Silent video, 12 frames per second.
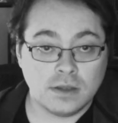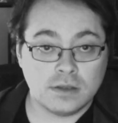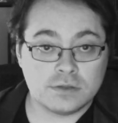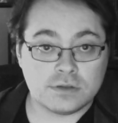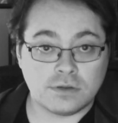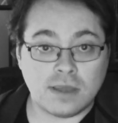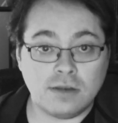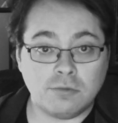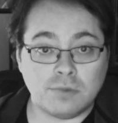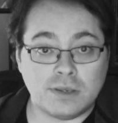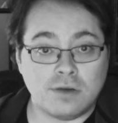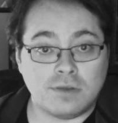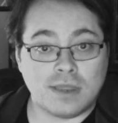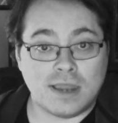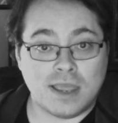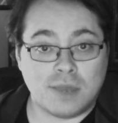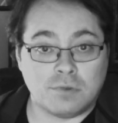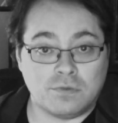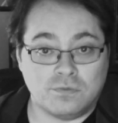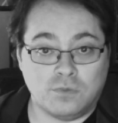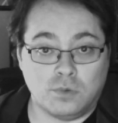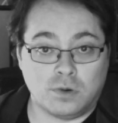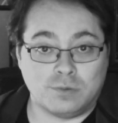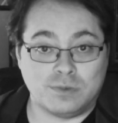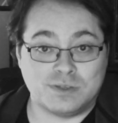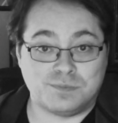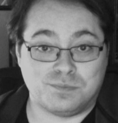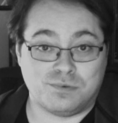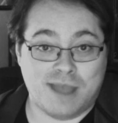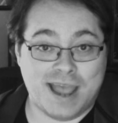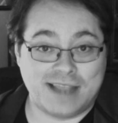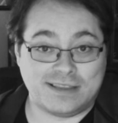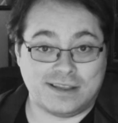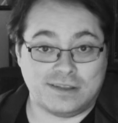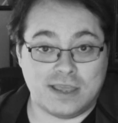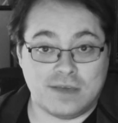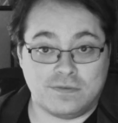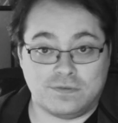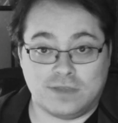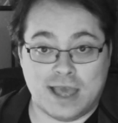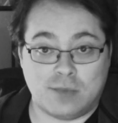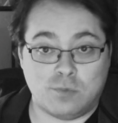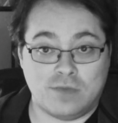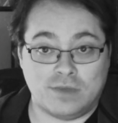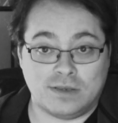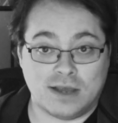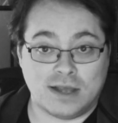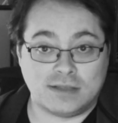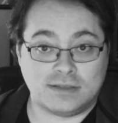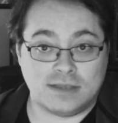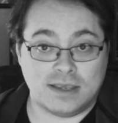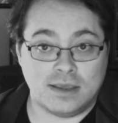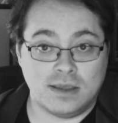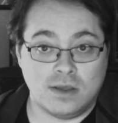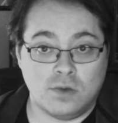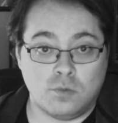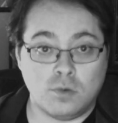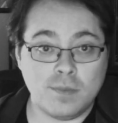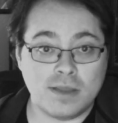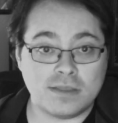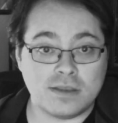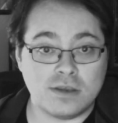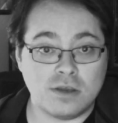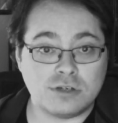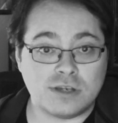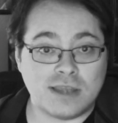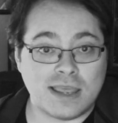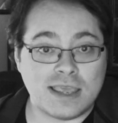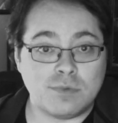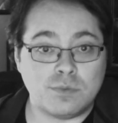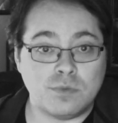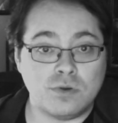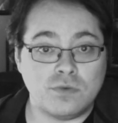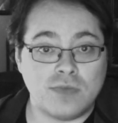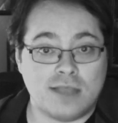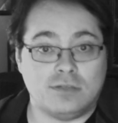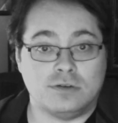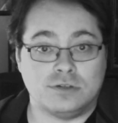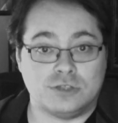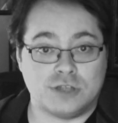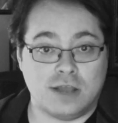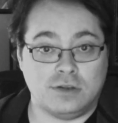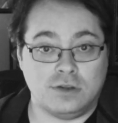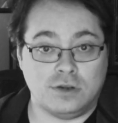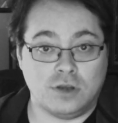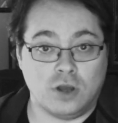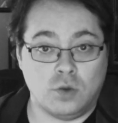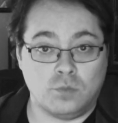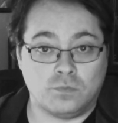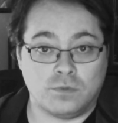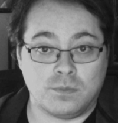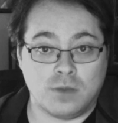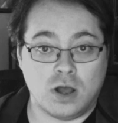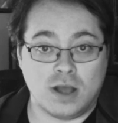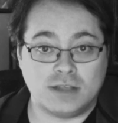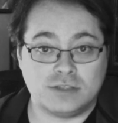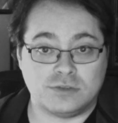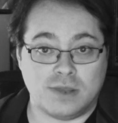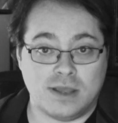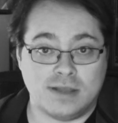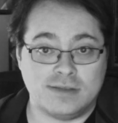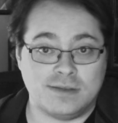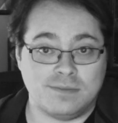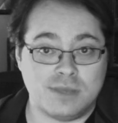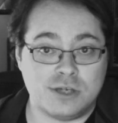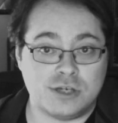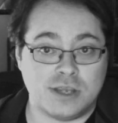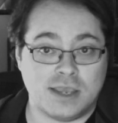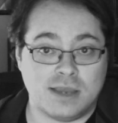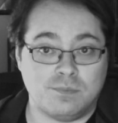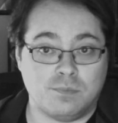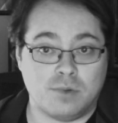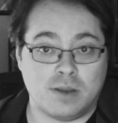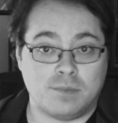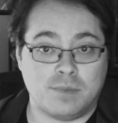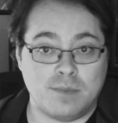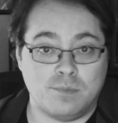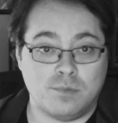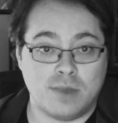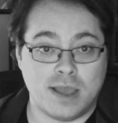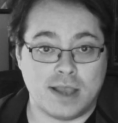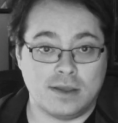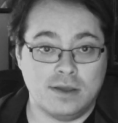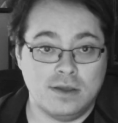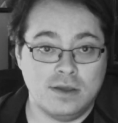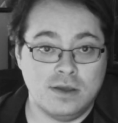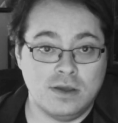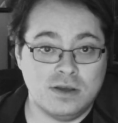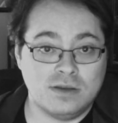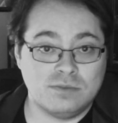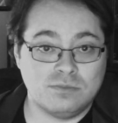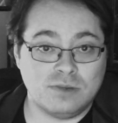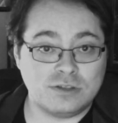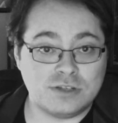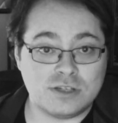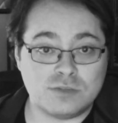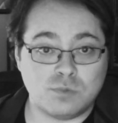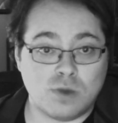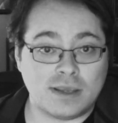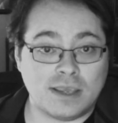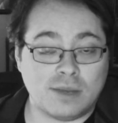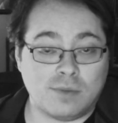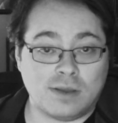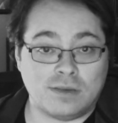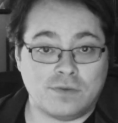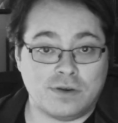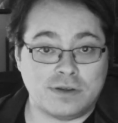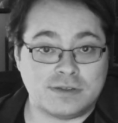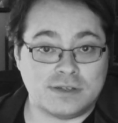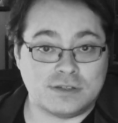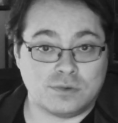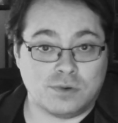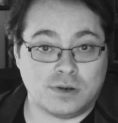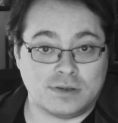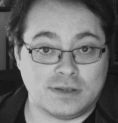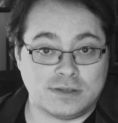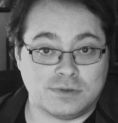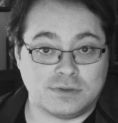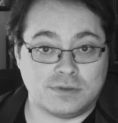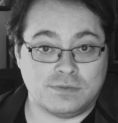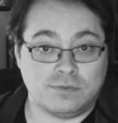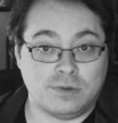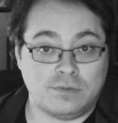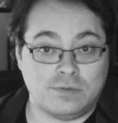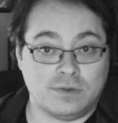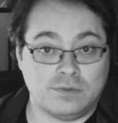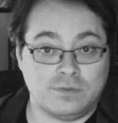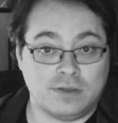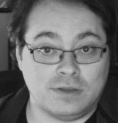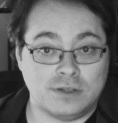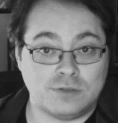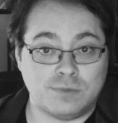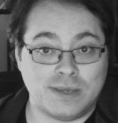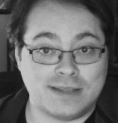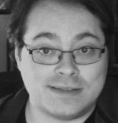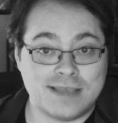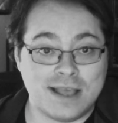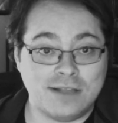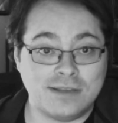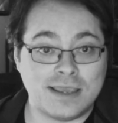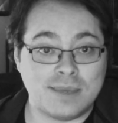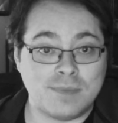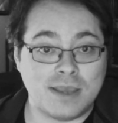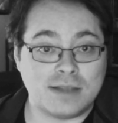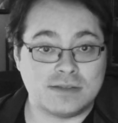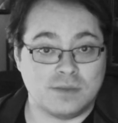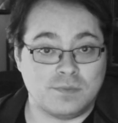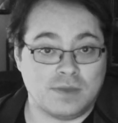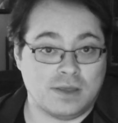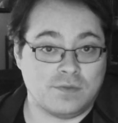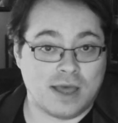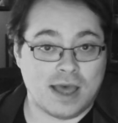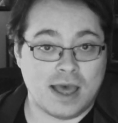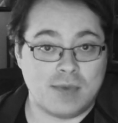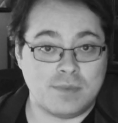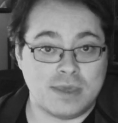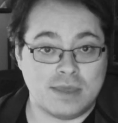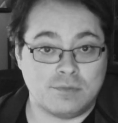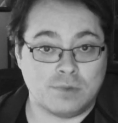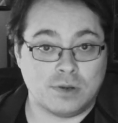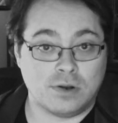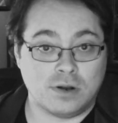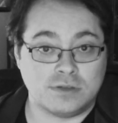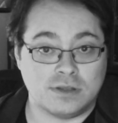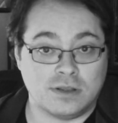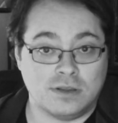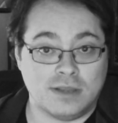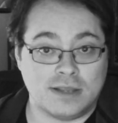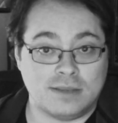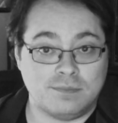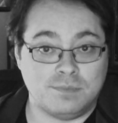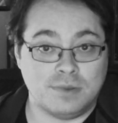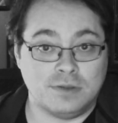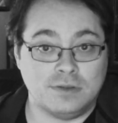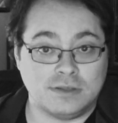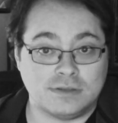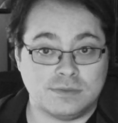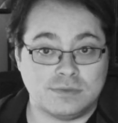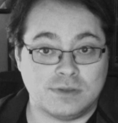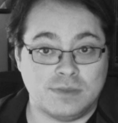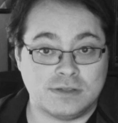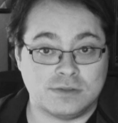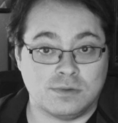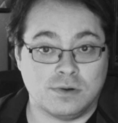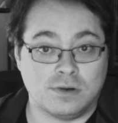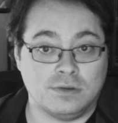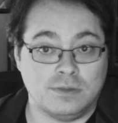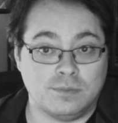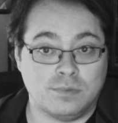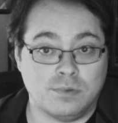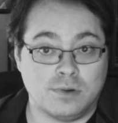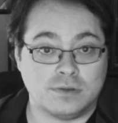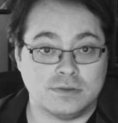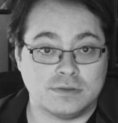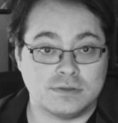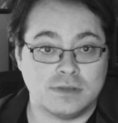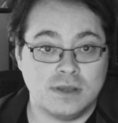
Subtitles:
So now that we know that Henry Ford was practically a flag-waving Nazi, what about the notion that he would move Hitler's childhood home from Austria to Michigan brick by brick? Well, just walking around the various historic districts of Greenfield Village, we can tell that he made something of a hobby in regards to collecting buildings of some historical importance.